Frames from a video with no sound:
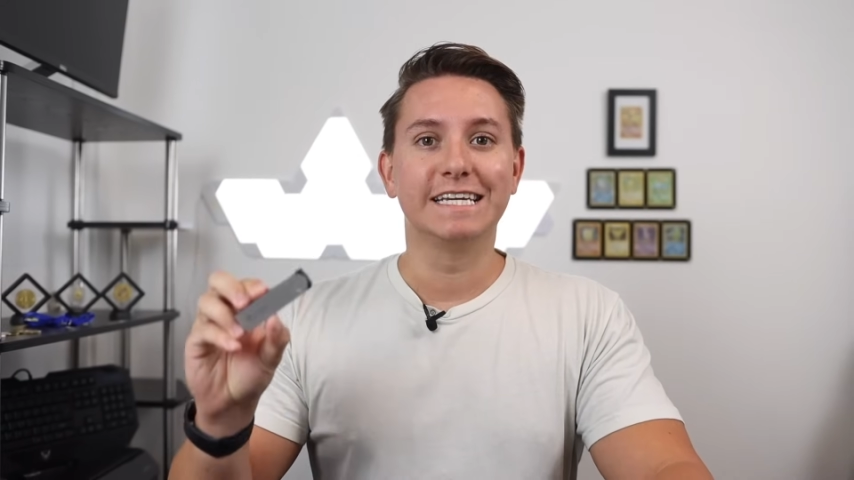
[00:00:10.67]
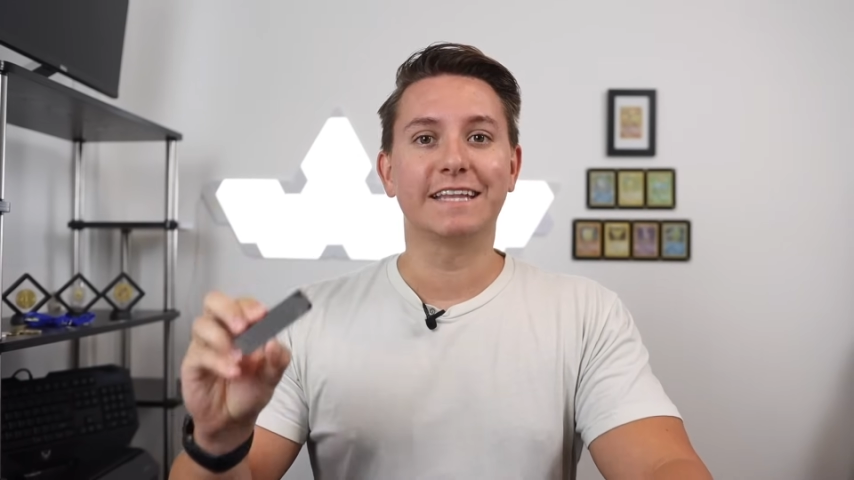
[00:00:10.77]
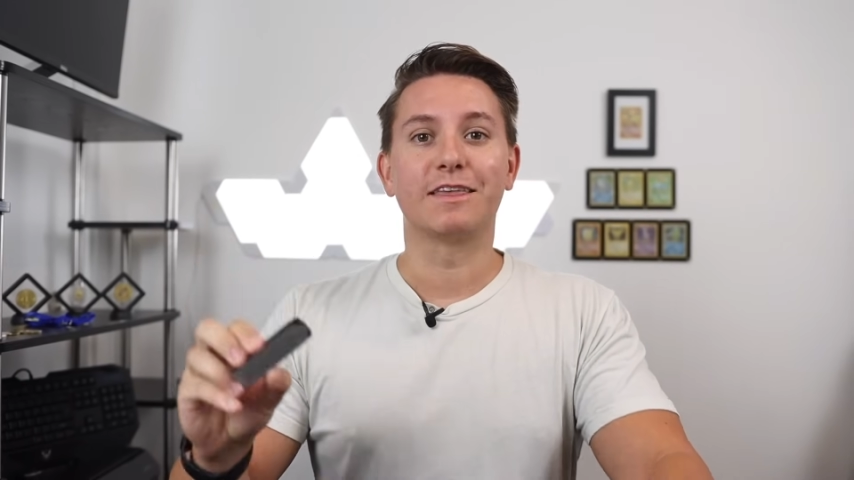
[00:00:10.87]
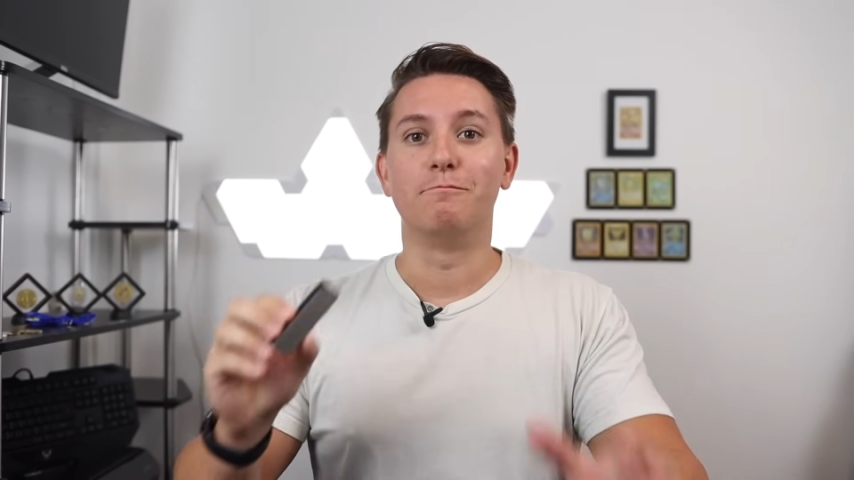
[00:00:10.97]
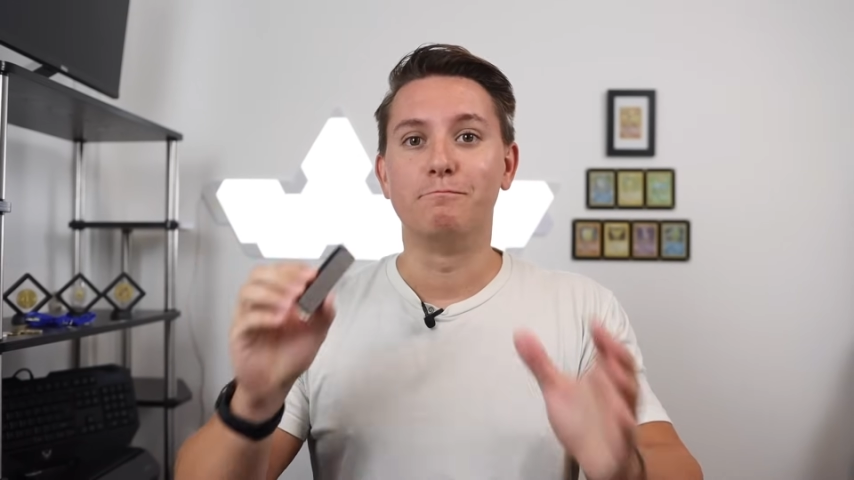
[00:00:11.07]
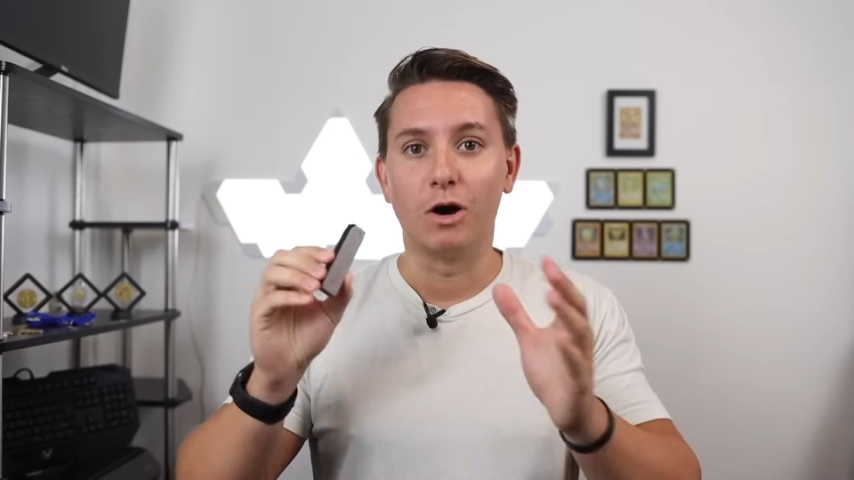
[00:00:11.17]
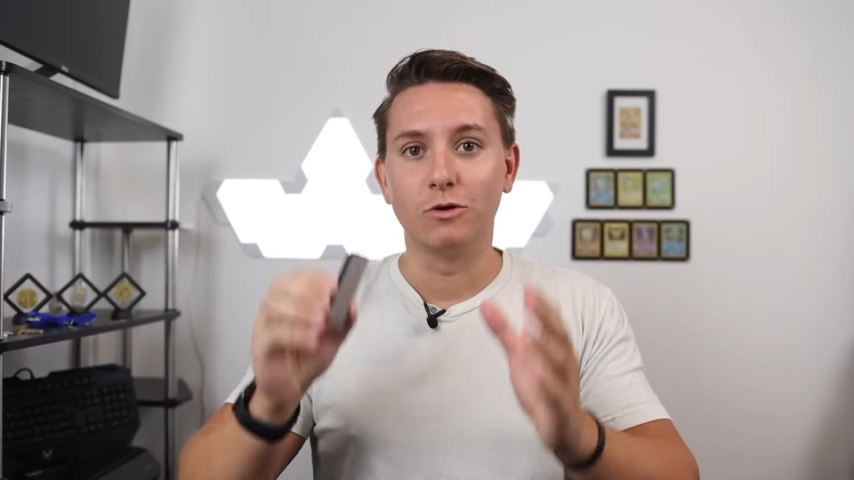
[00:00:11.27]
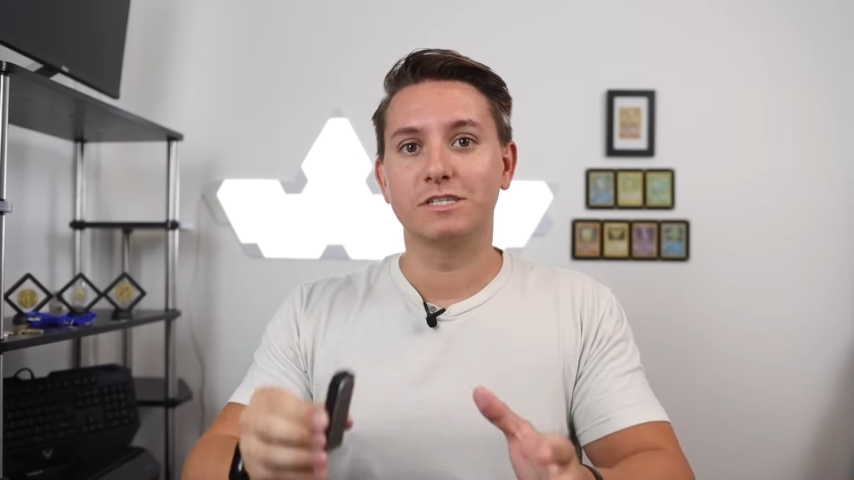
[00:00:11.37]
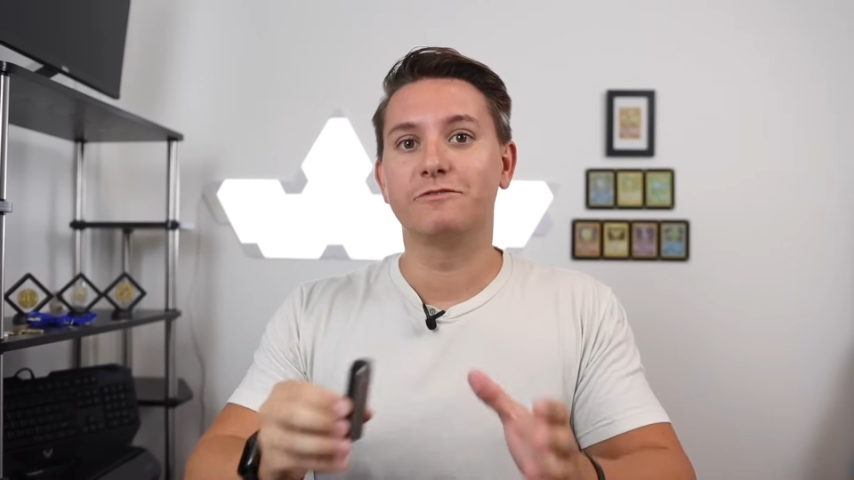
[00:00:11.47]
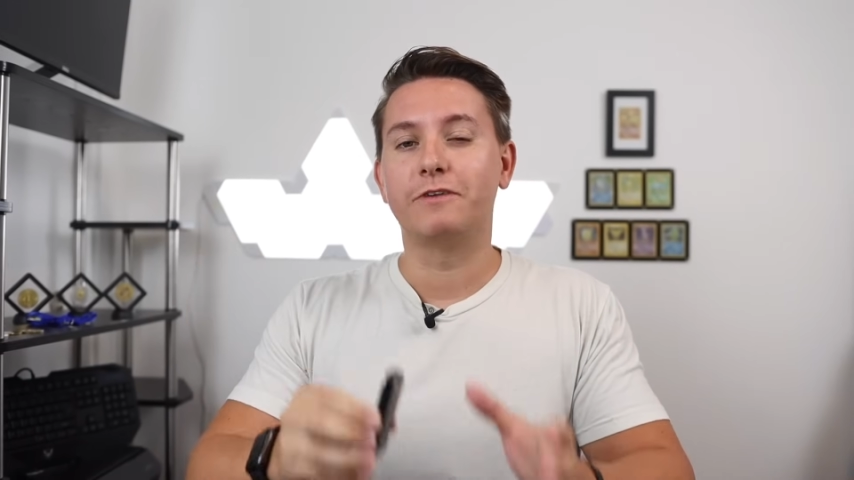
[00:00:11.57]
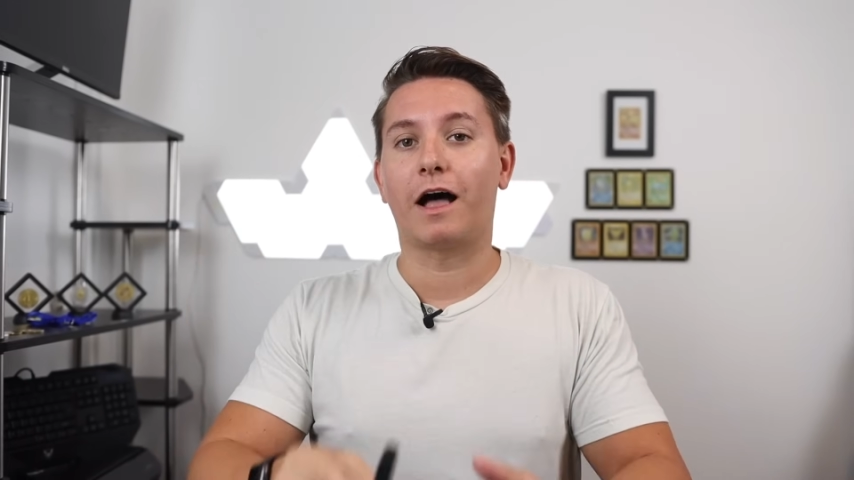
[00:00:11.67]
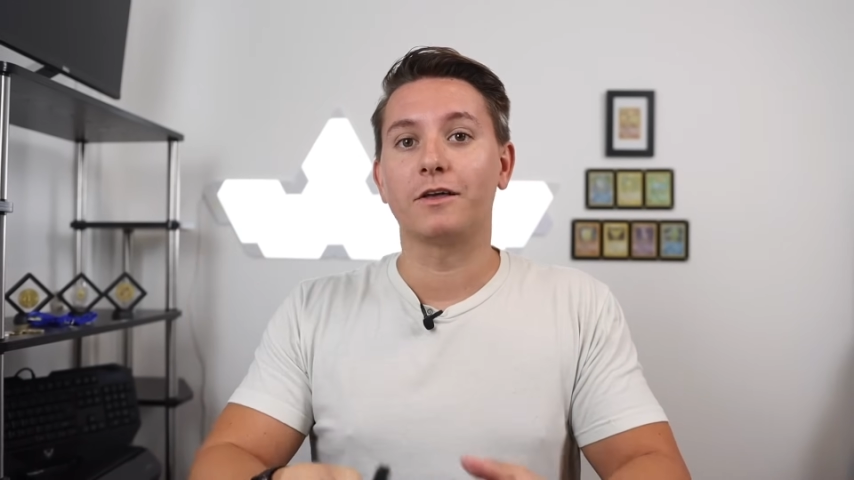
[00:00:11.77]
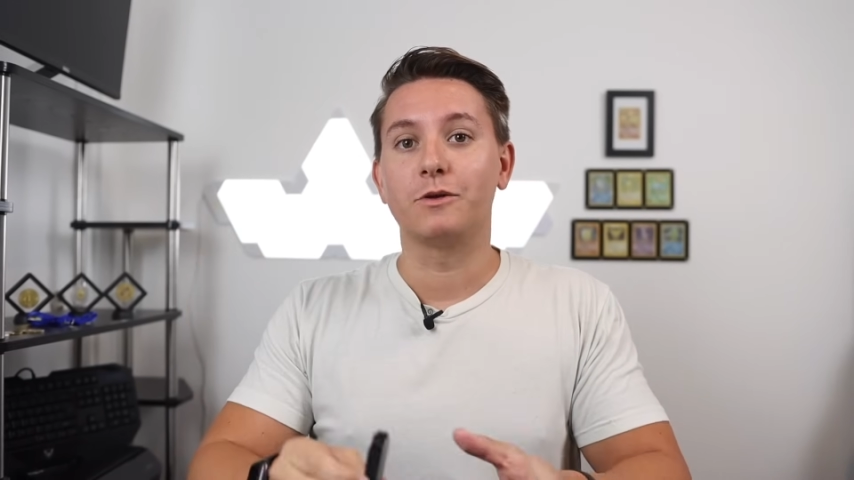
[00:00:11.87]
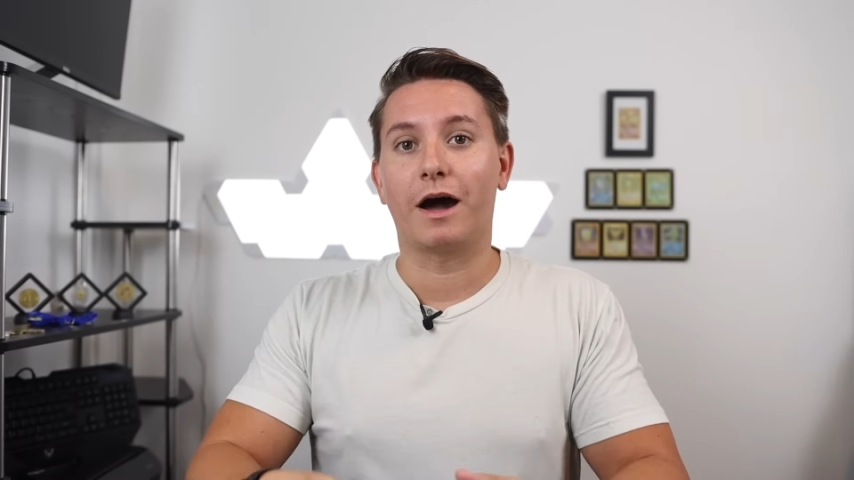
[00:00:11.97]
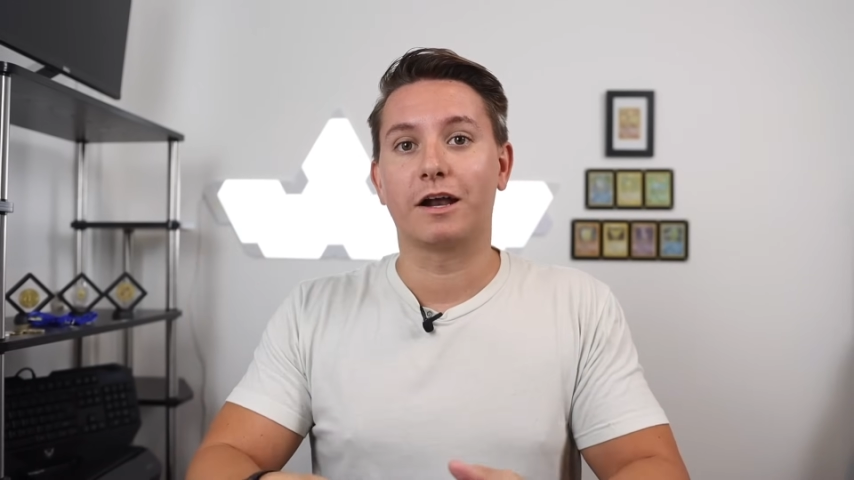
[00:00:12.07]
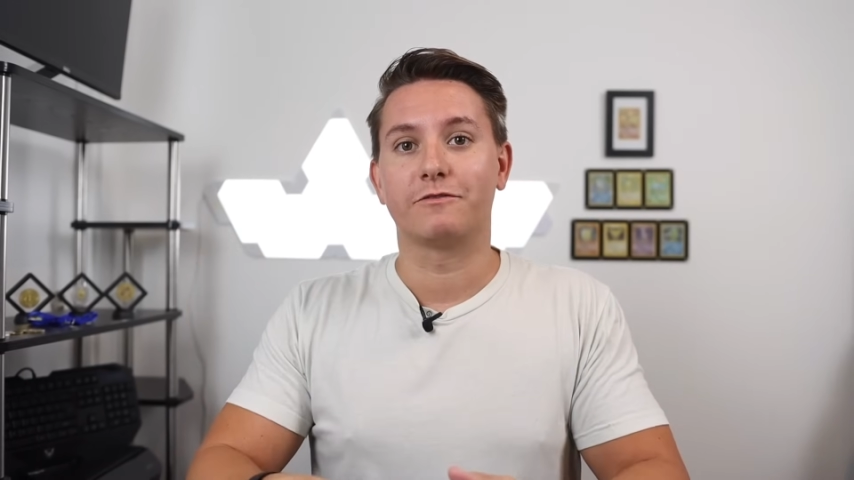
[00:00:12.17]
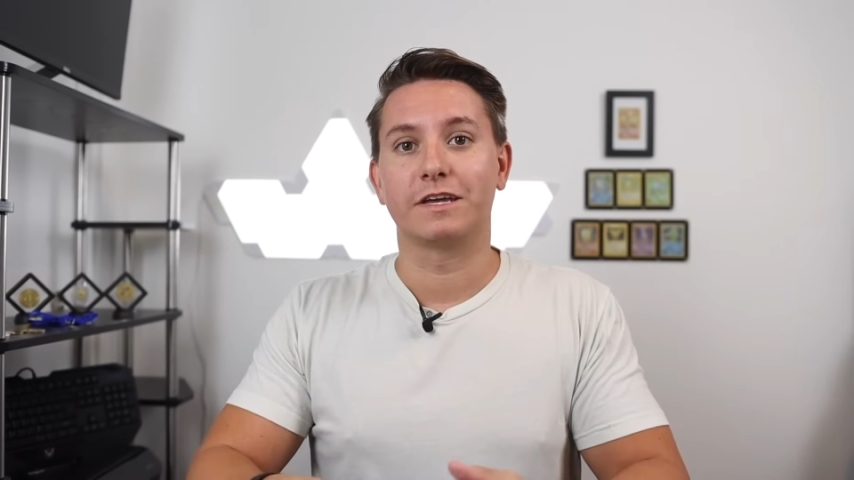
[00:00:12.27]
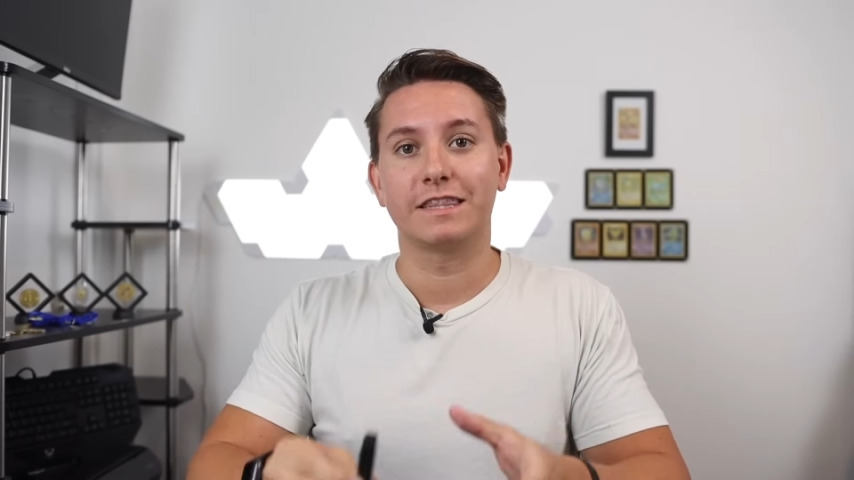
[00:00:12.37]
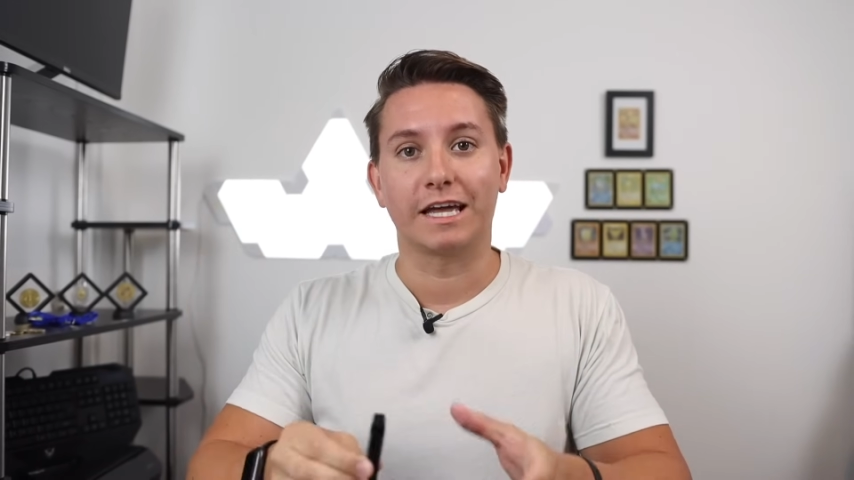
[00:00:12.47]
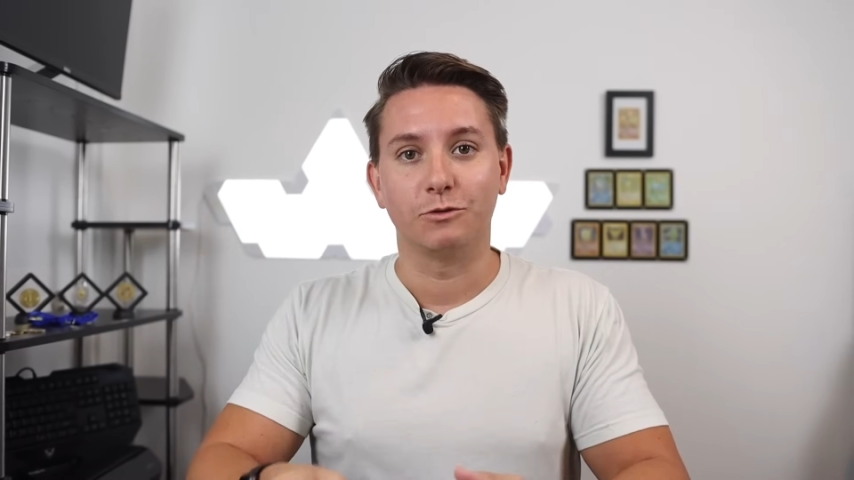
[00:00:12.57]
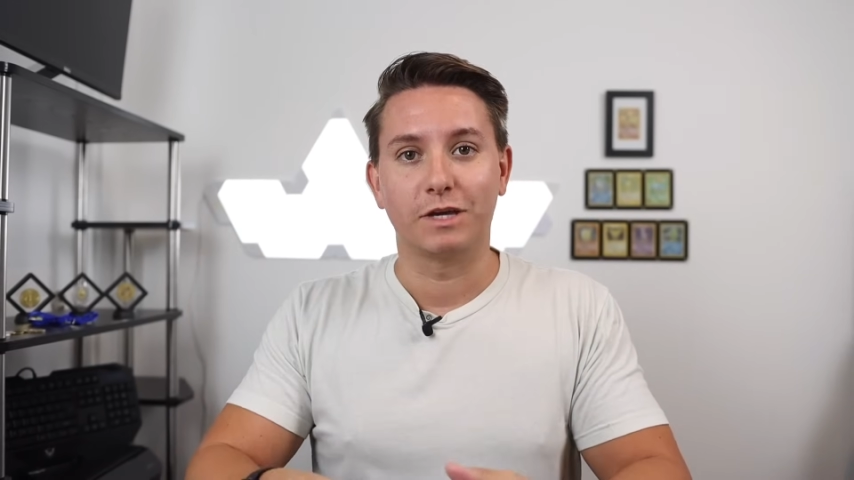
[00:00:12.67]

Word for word: to get the most value out of it that you